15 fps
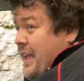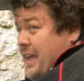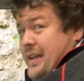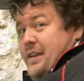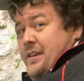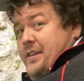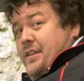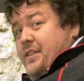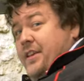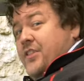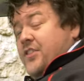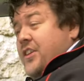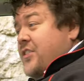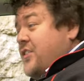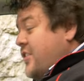and
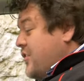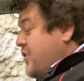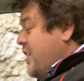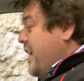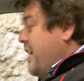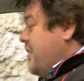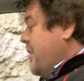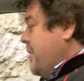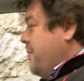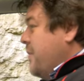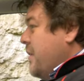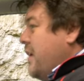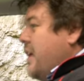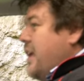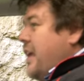this is the seat
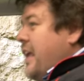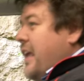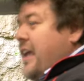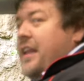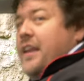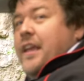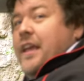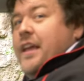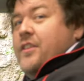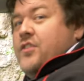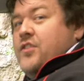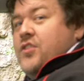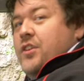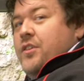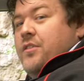in
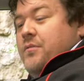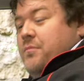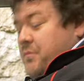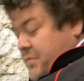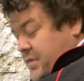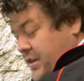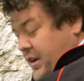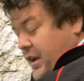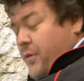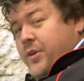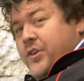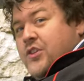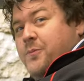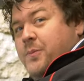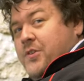its
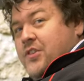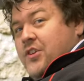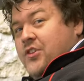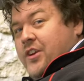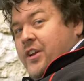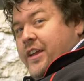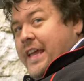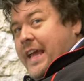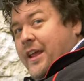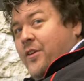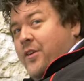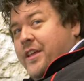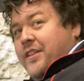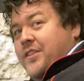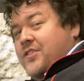lowest position. I
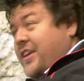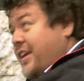cannot get this